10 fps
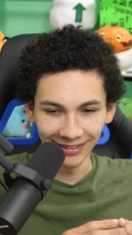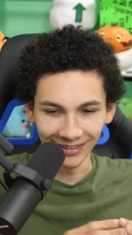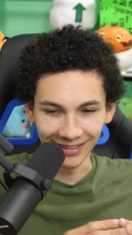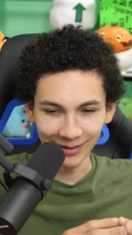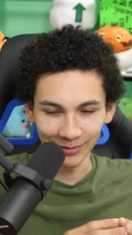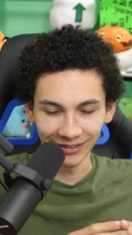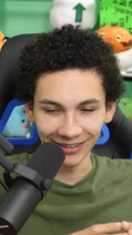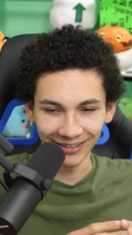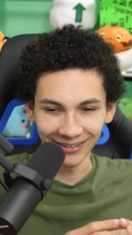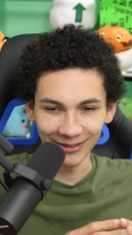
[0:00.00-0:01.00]
And I spent
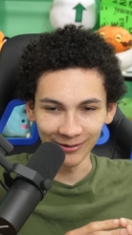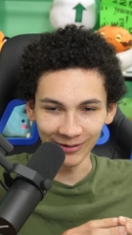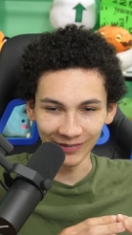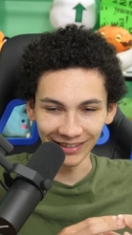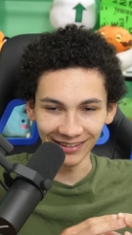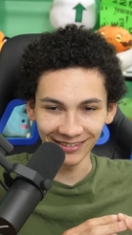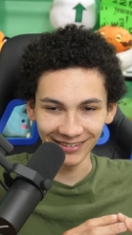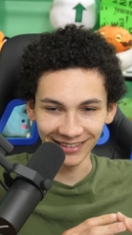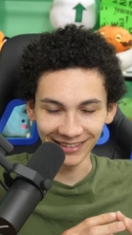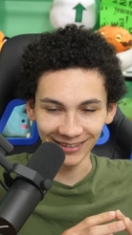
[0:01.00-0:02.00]
like
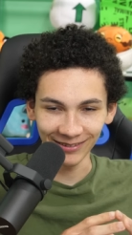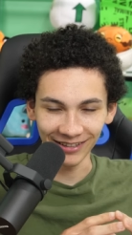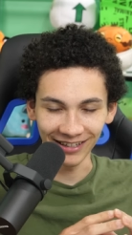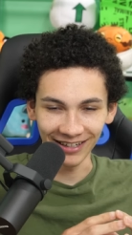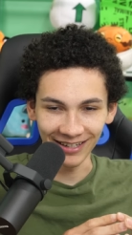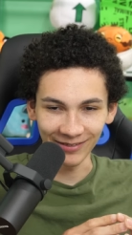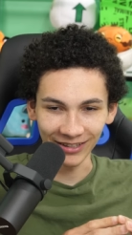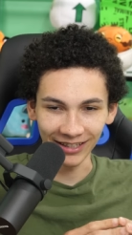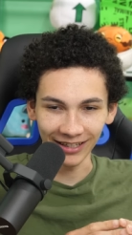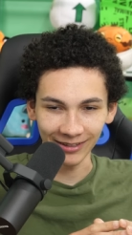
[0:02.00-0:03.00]
$150 on soda that I
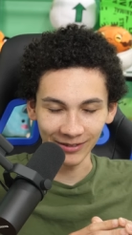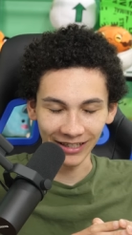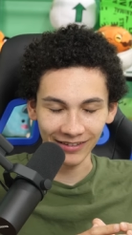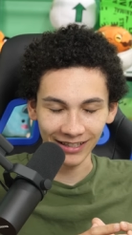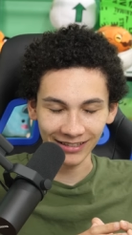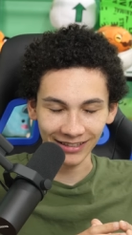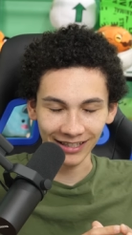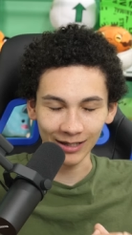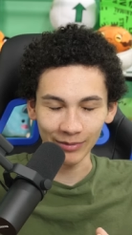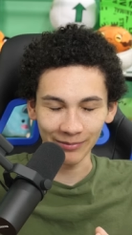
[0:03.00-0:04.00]
never got. Now, yes, I
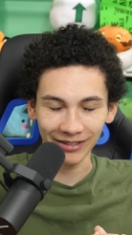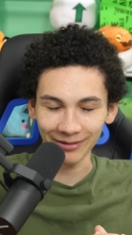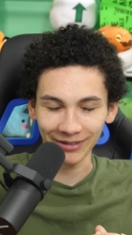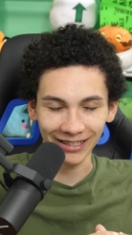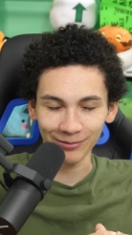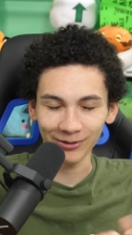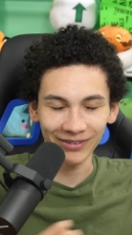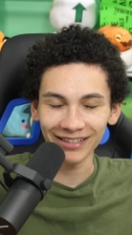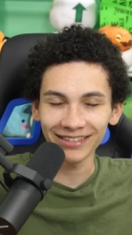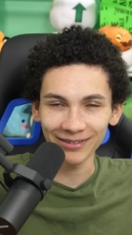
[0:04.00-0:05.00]
got my money back, but
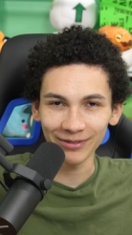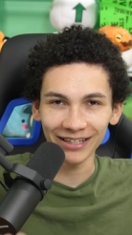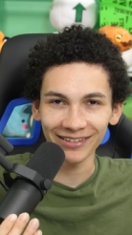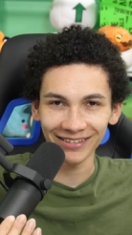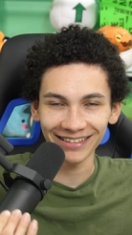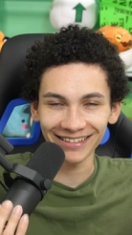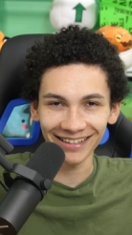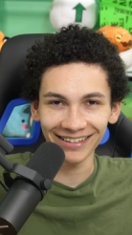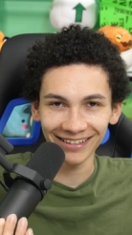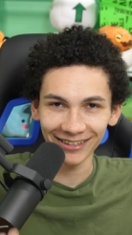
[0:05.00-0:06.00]
why does it matter? It's
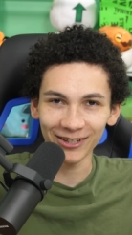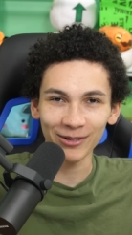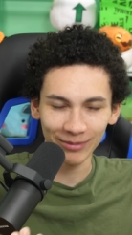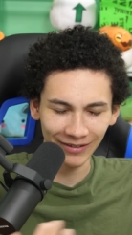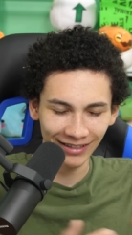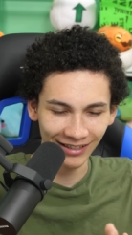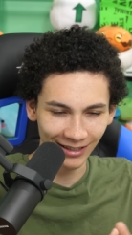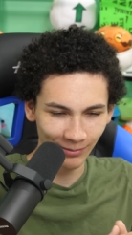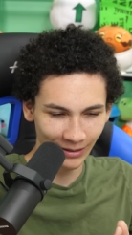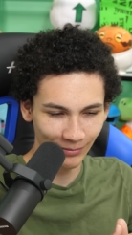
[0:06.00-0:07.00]
not the Dark Berry
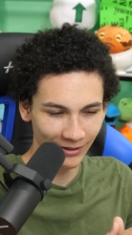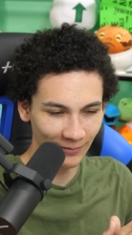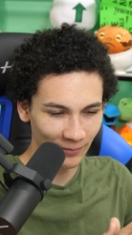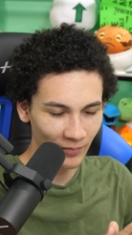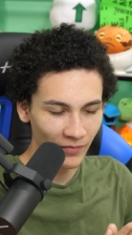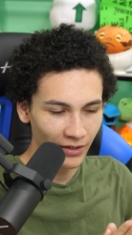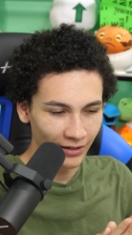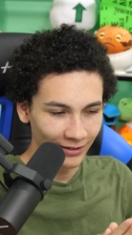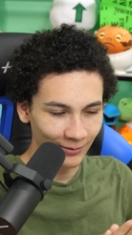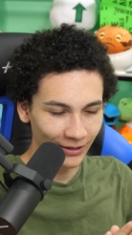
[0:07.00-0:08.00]
Dr. Pepper.
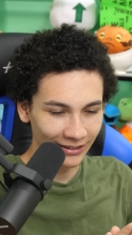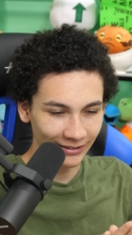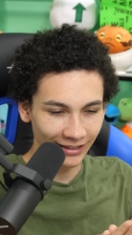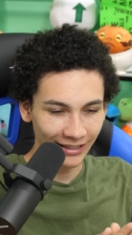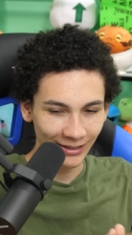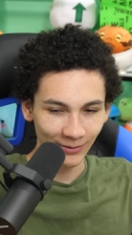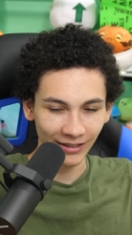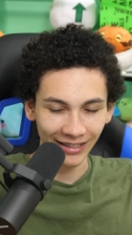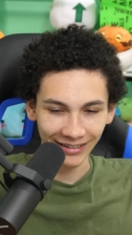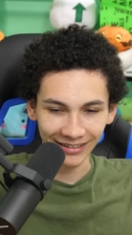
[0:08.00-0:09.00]
Well, guess
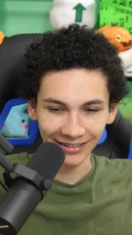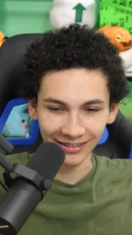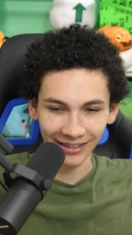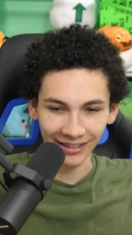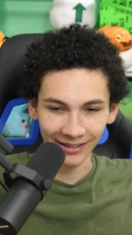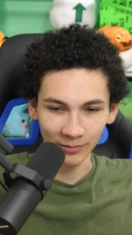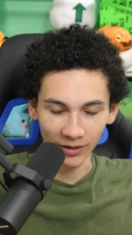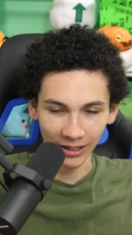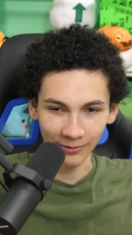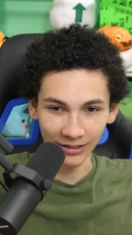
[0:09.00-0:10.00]
what I did today?
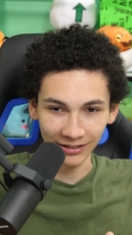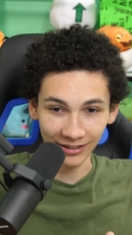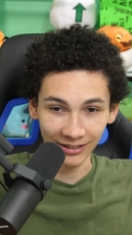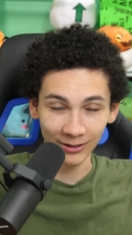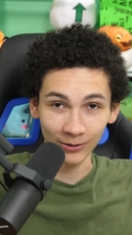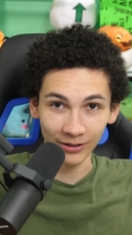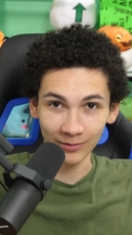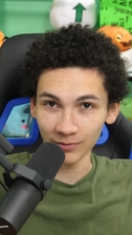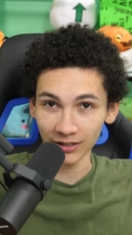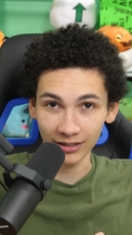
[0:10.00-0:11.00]
I went to the
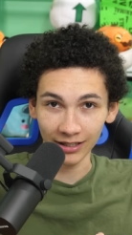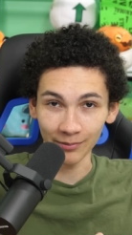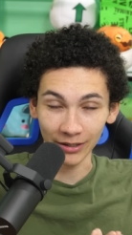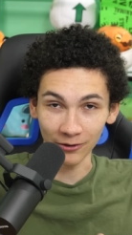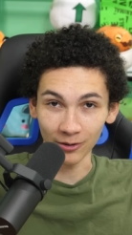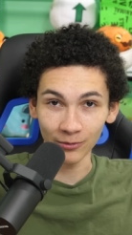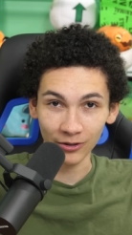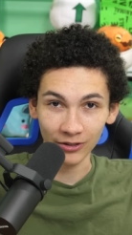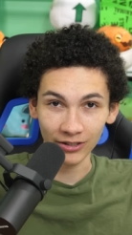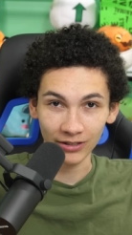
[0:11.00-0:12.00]
store just to get my normal
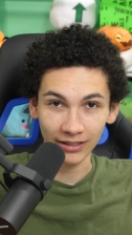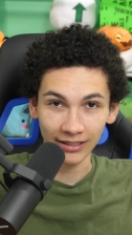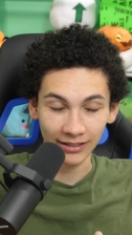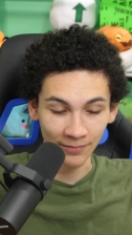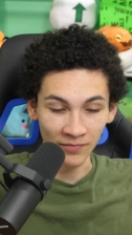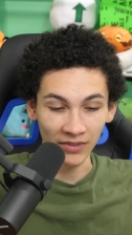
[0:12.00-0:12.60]
groceries,